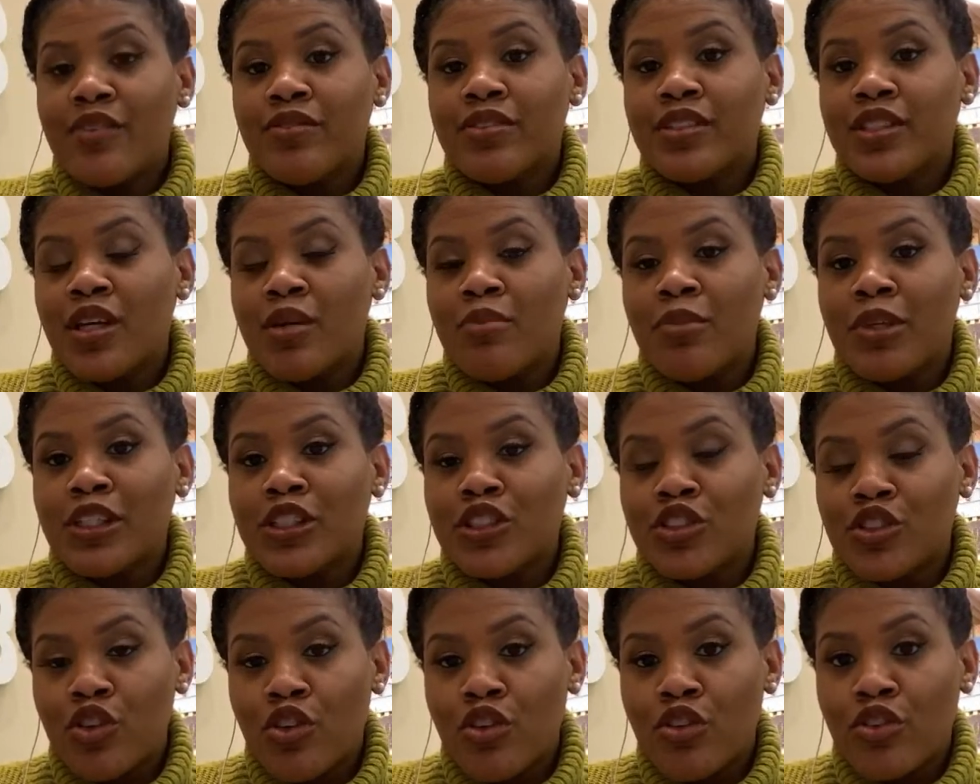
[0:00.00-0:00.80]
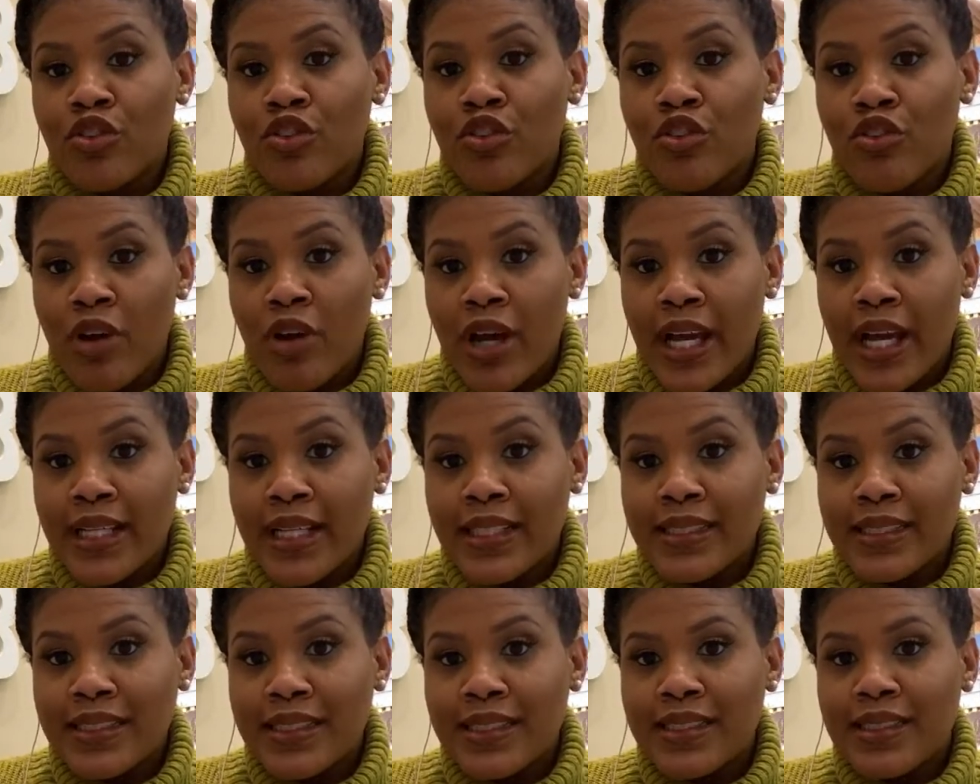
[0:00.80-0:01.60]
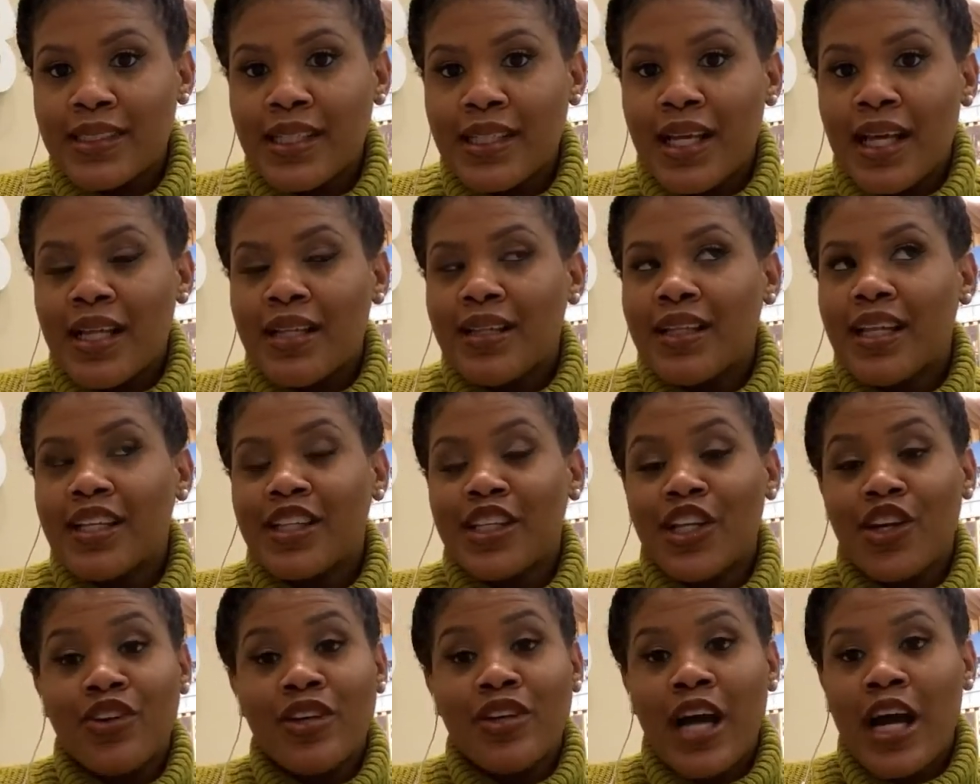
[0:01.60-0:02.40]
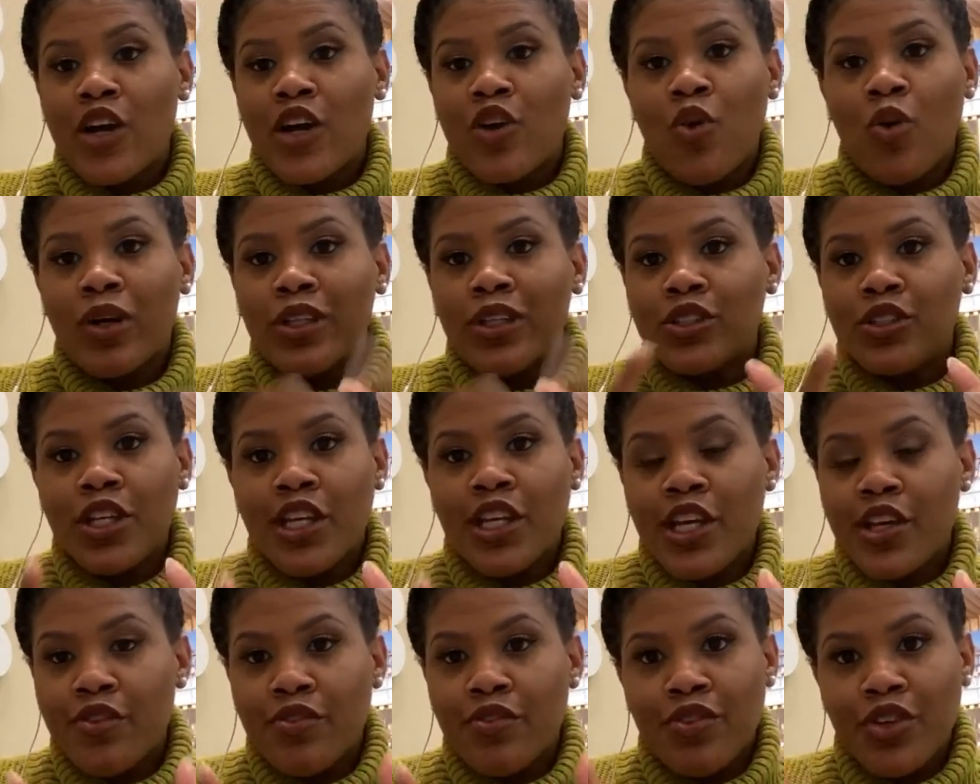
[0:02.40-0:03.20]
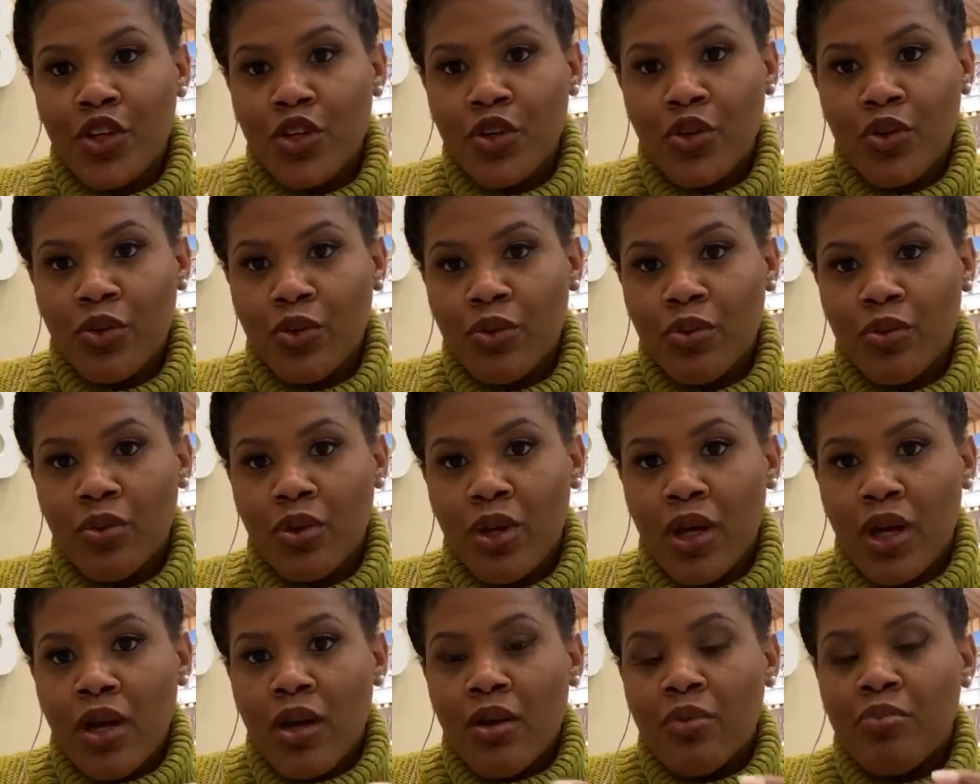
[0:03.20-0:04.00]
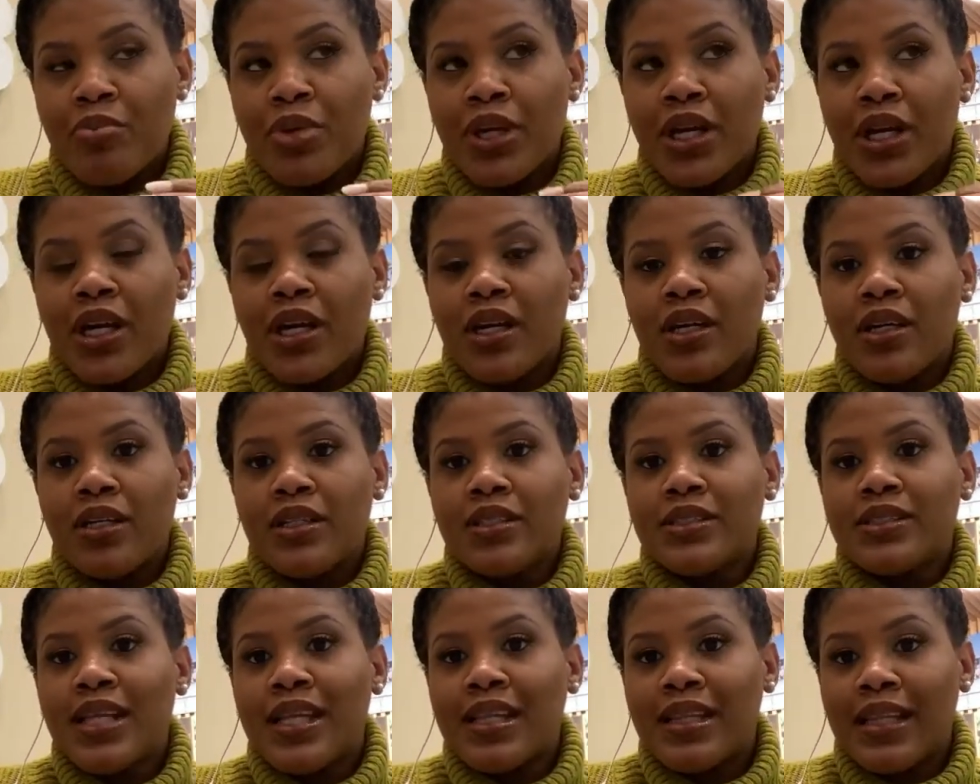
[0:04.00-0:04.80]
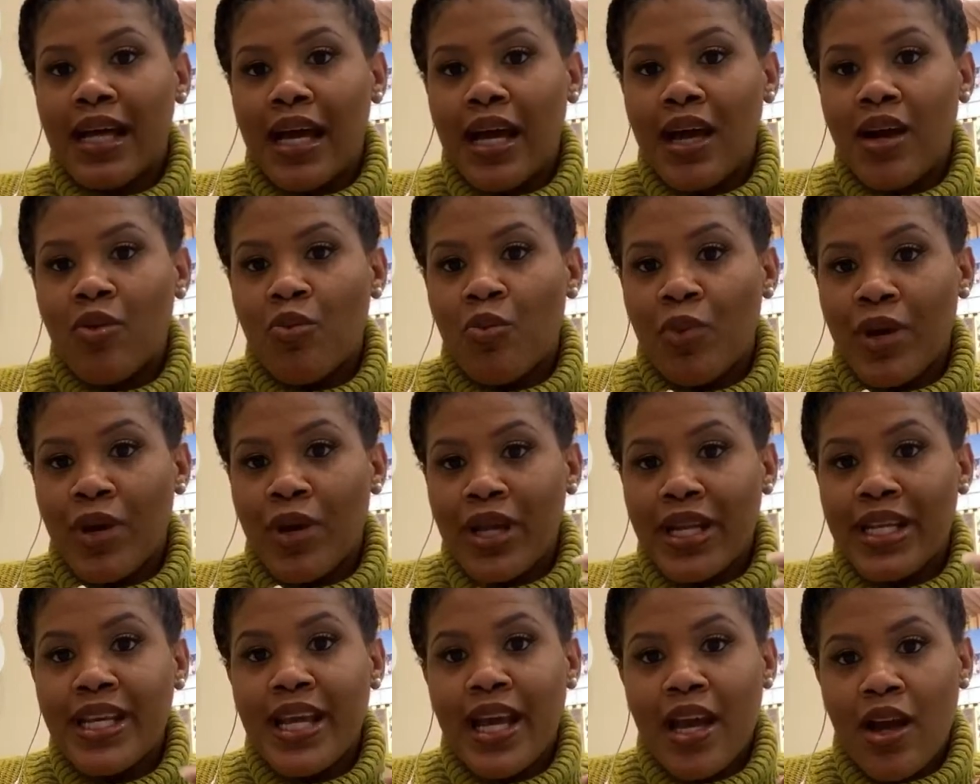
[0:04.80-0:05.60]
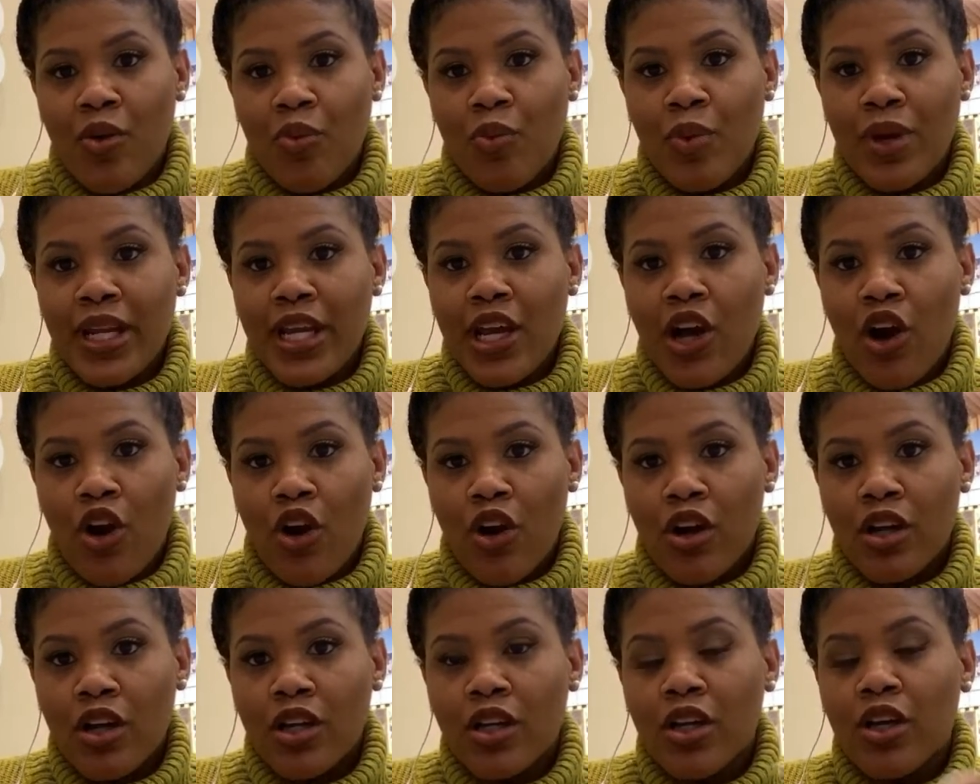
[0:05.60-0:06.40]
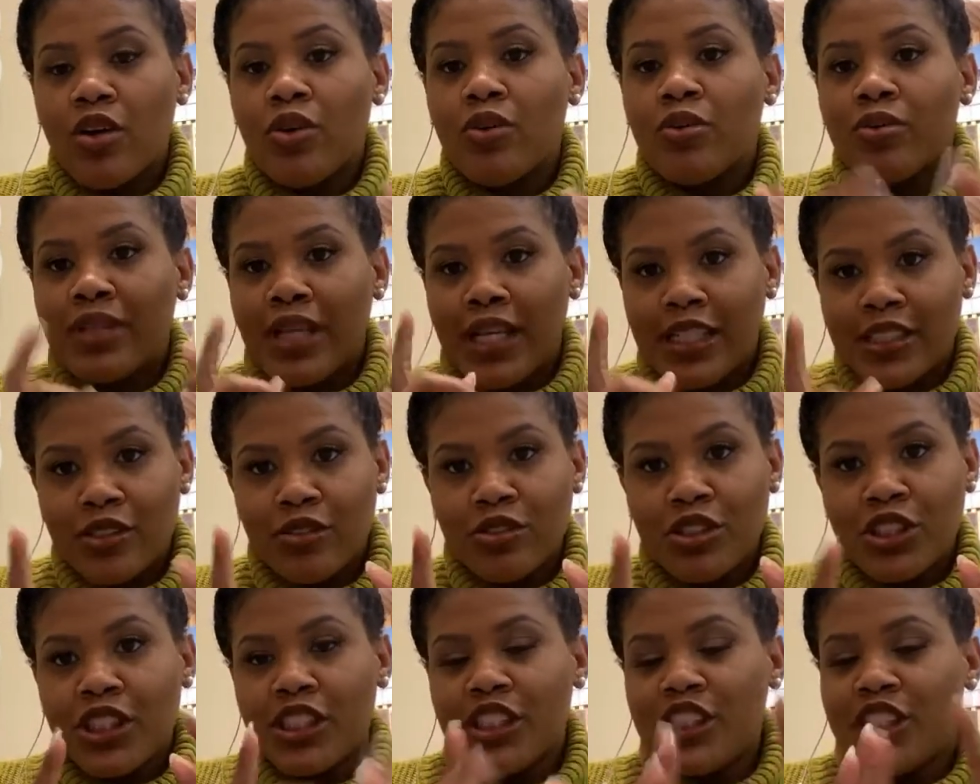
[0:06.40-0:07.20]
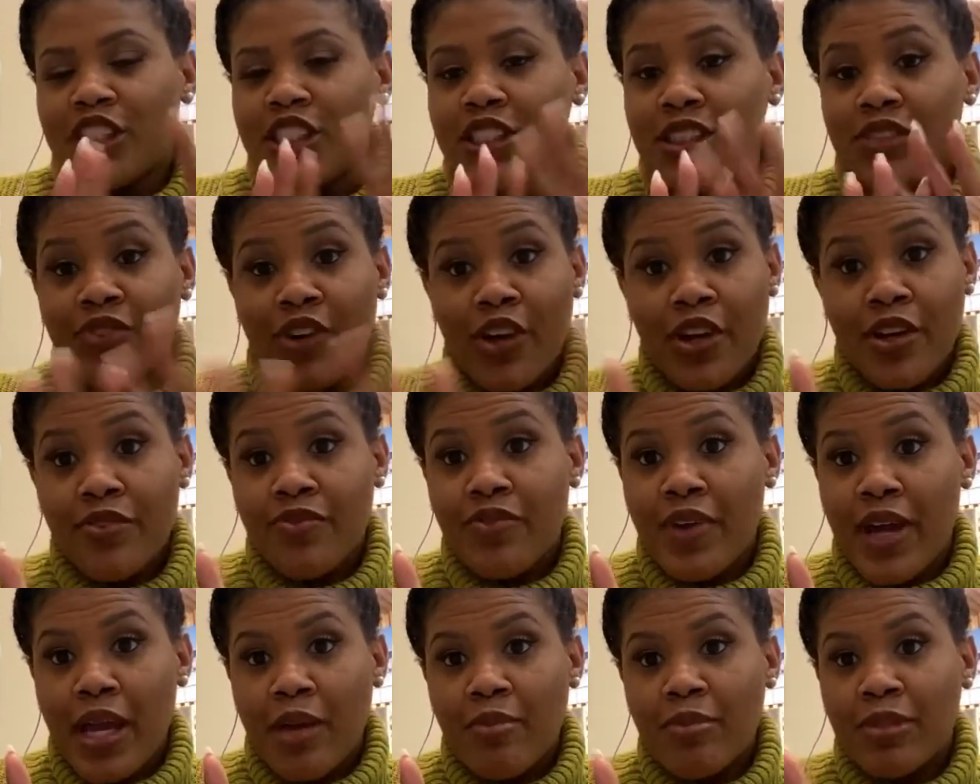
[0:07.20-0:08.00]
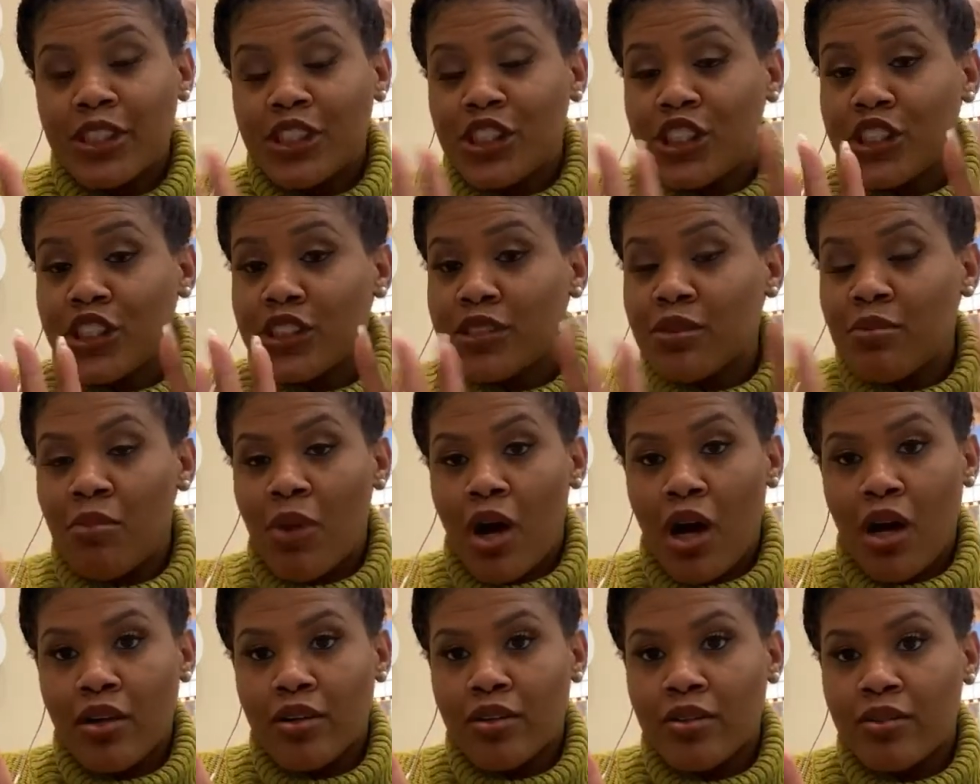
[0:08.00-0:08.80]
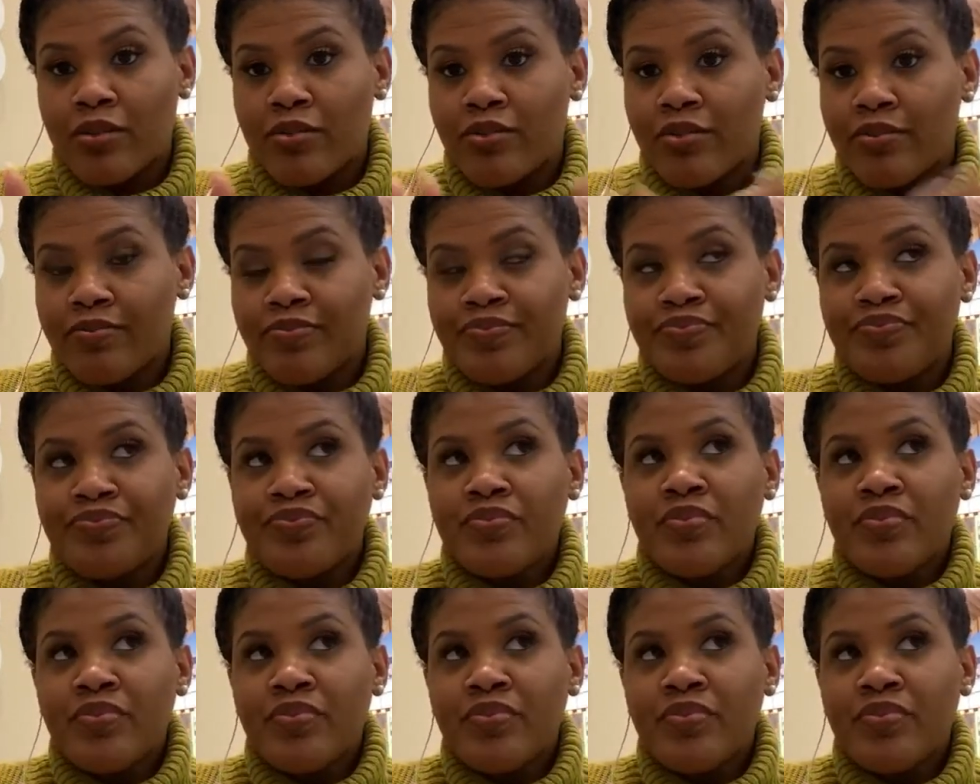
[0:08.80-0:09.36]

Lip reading: society gives them a certain grace that they're not going to give you, because Winnie Harlow, that's who she's very famous. She's a model,